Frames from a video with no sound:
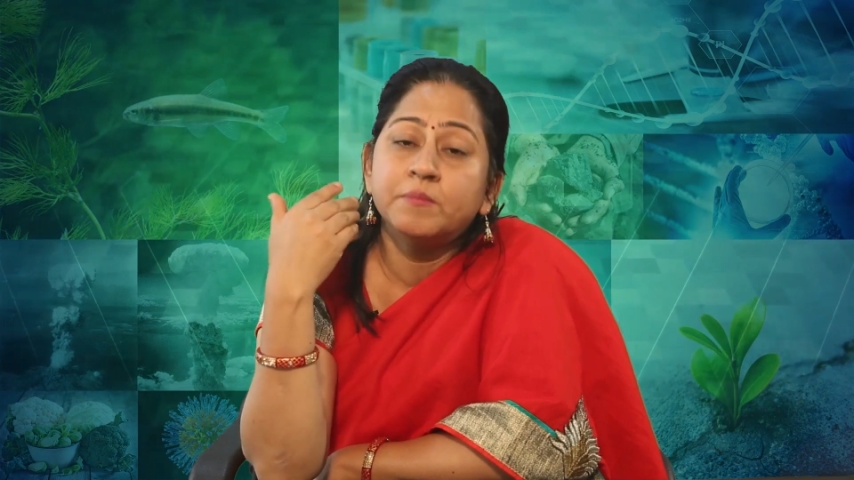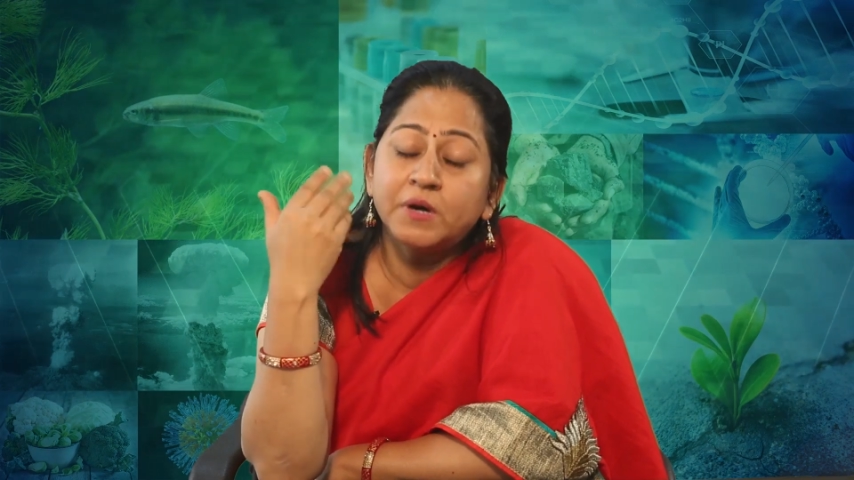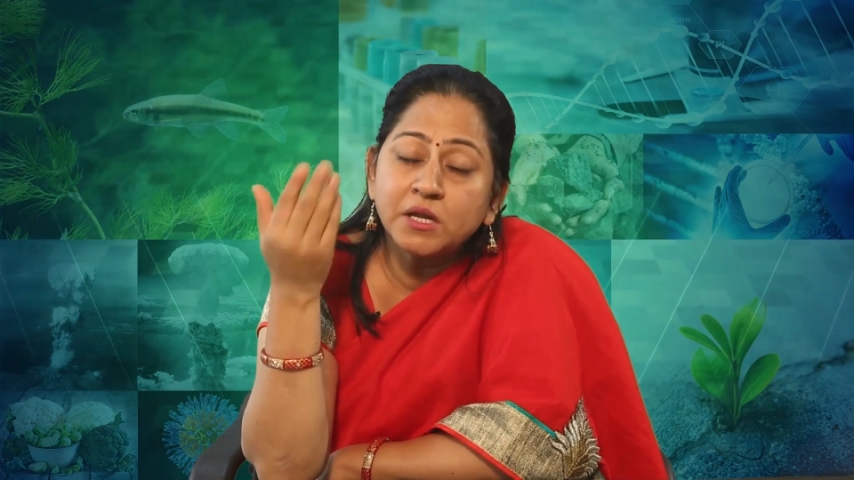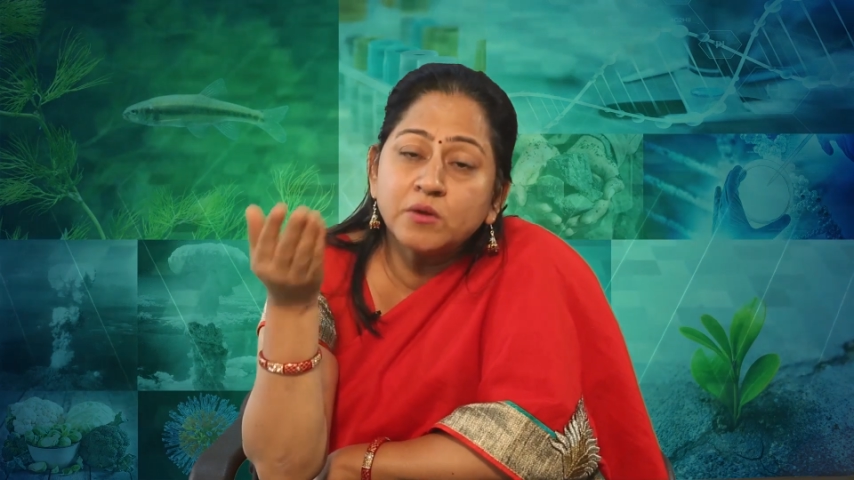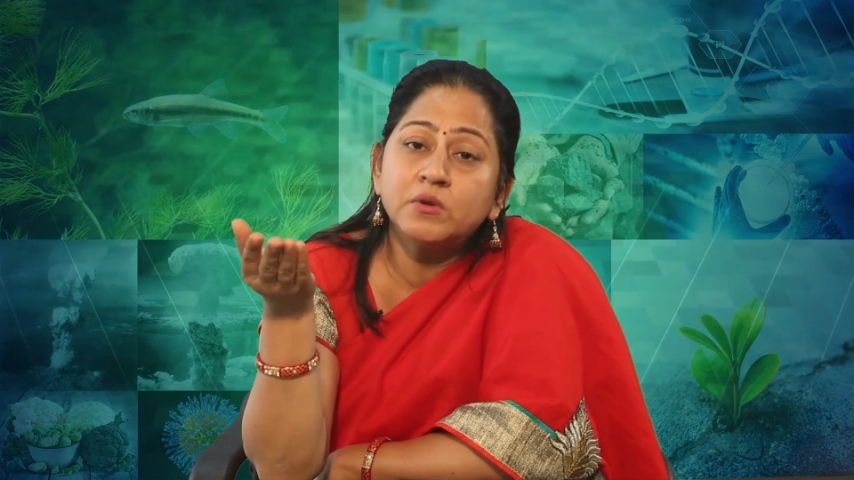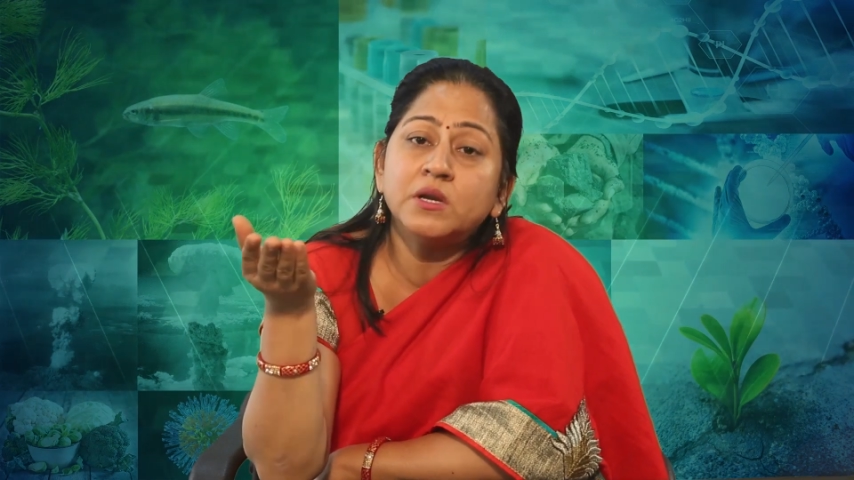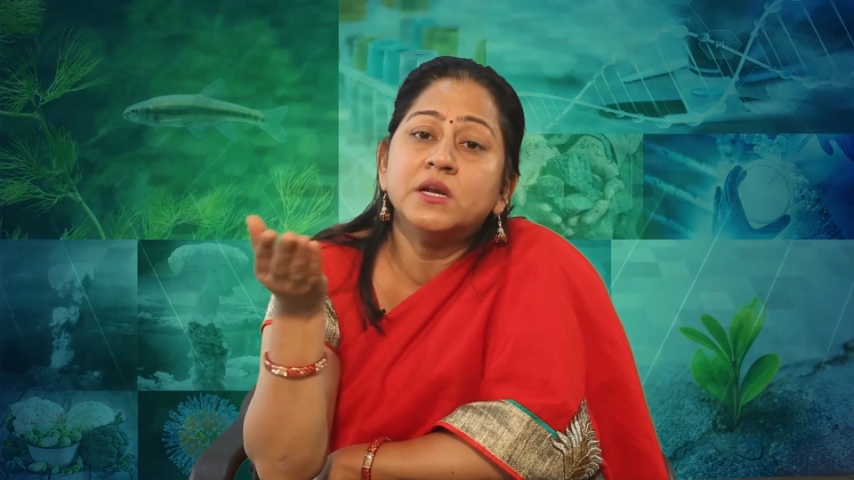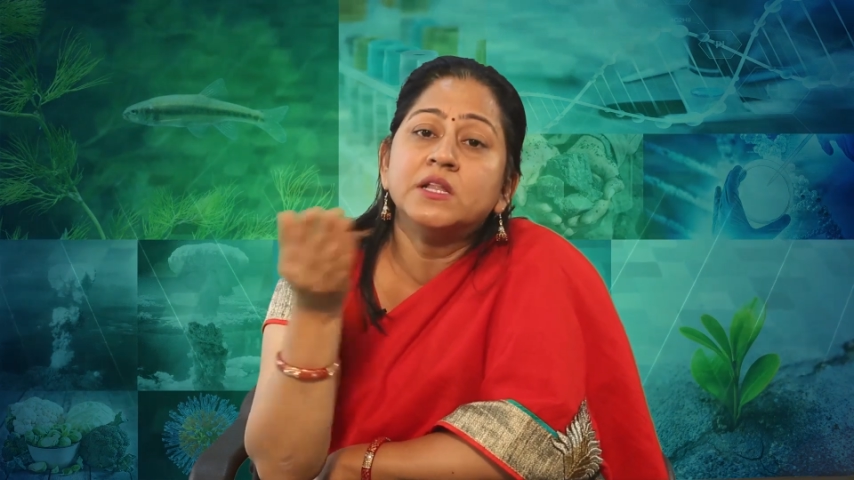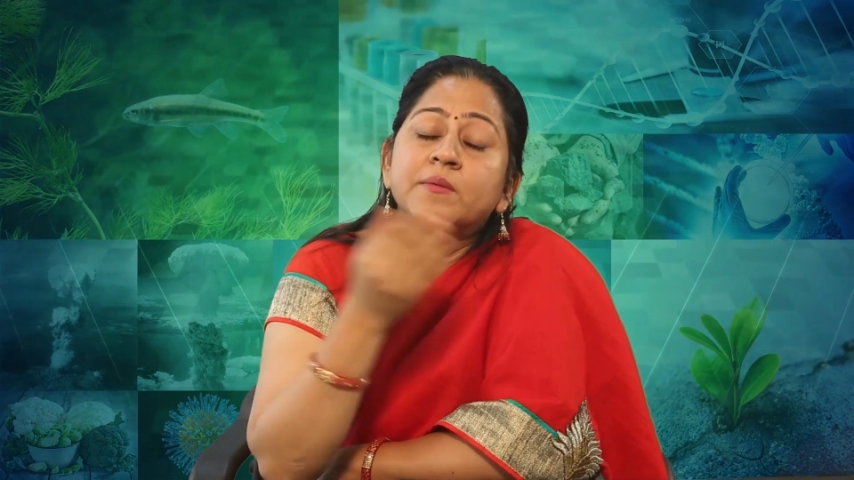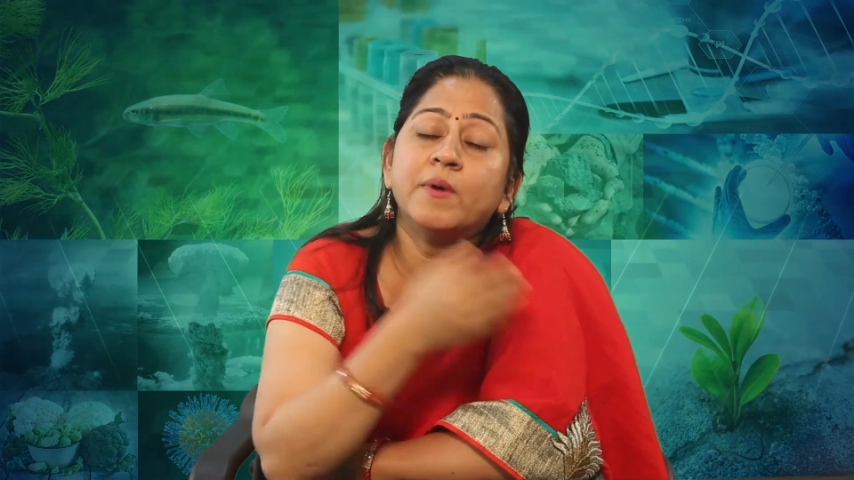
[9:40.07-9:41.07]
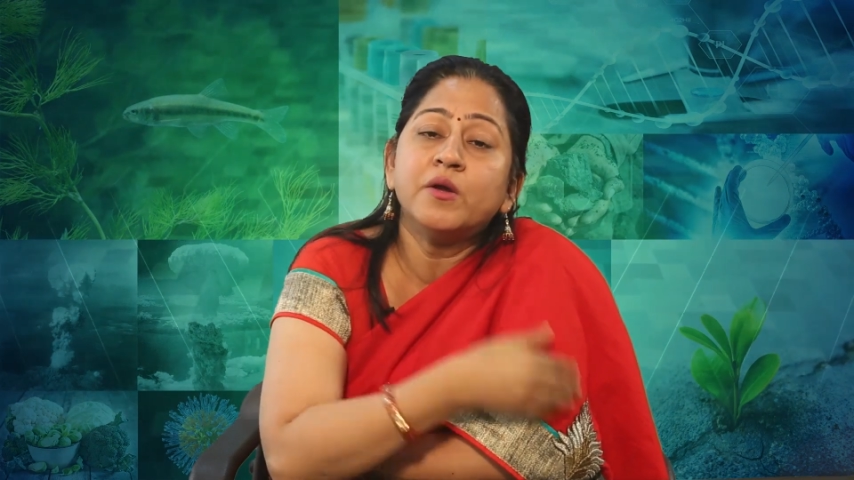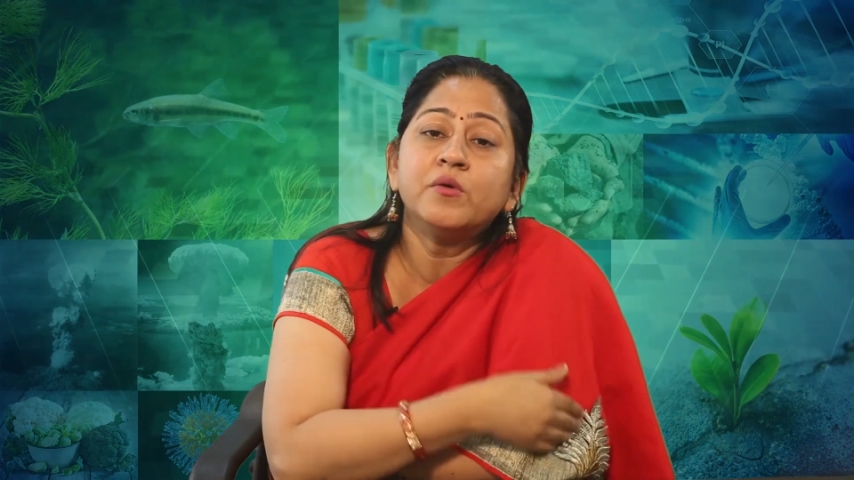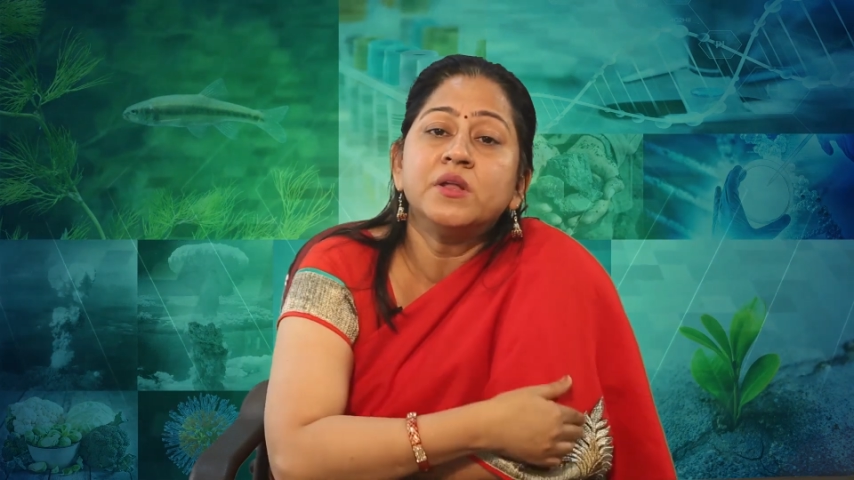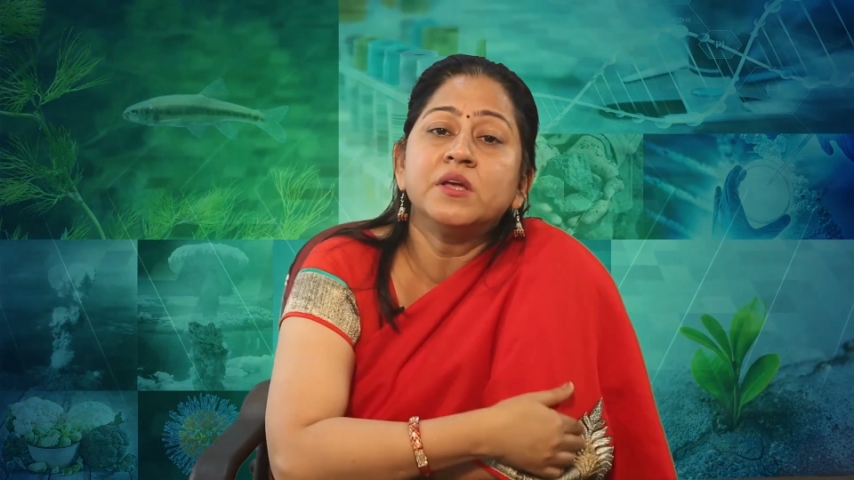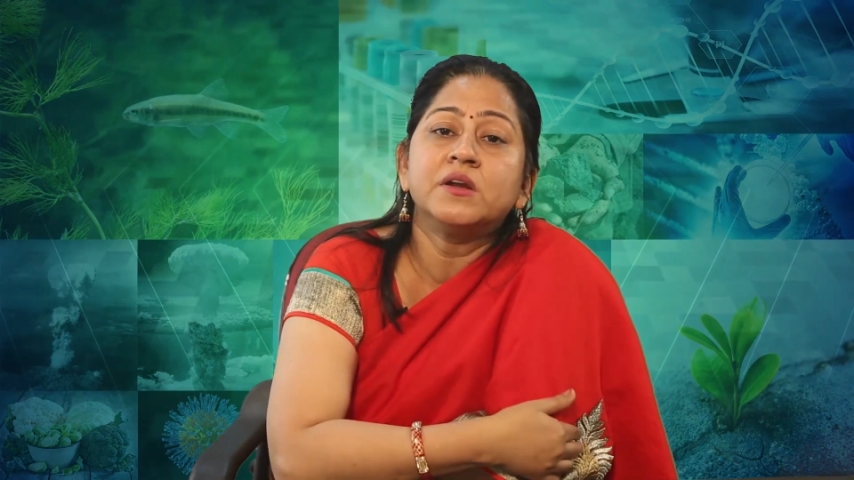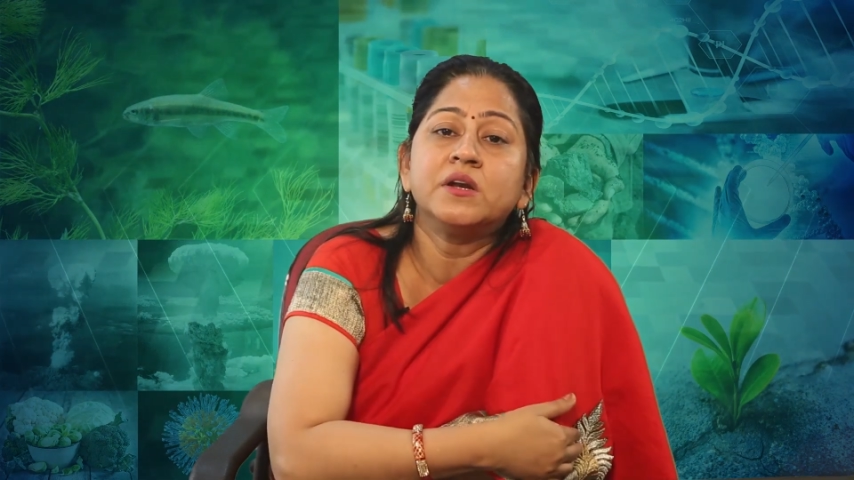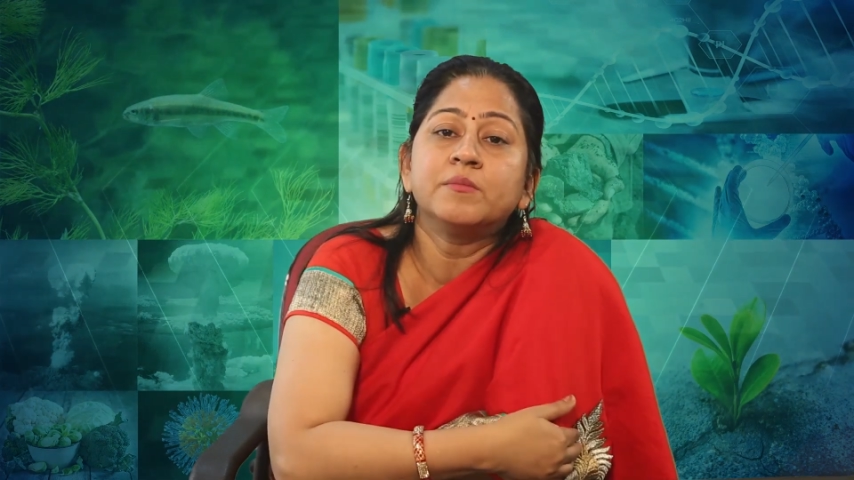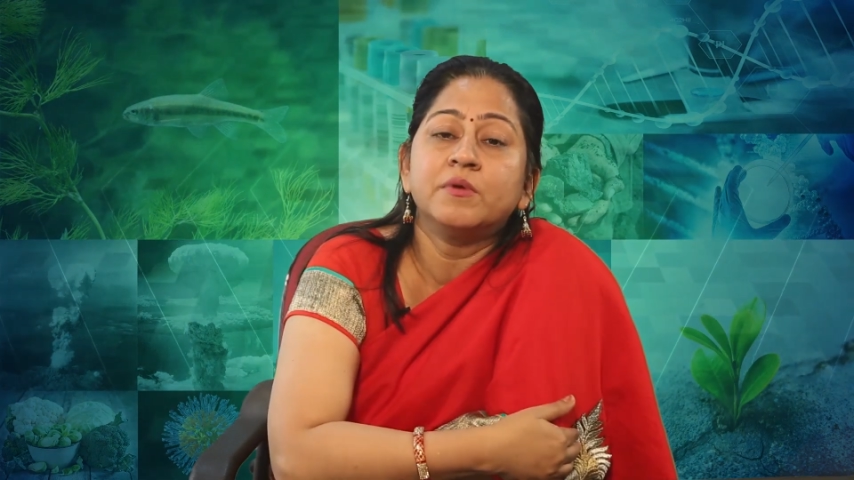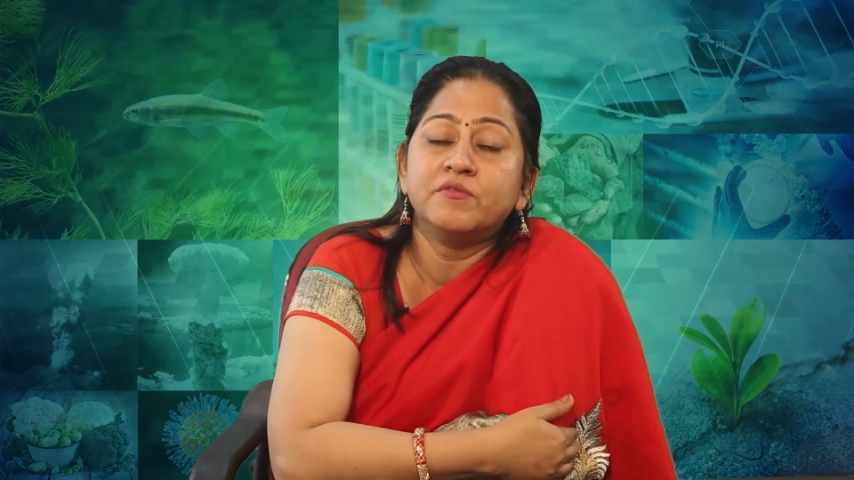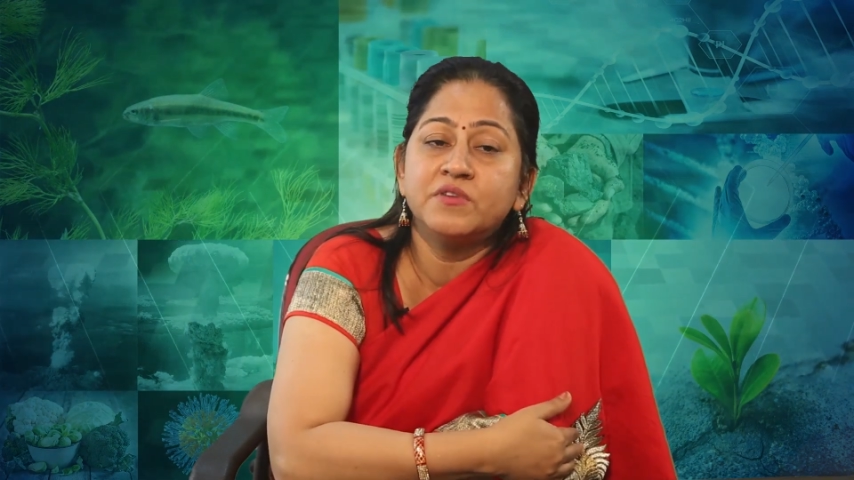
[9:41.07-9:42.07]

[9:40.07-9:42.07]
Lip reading: particularly the biodegradable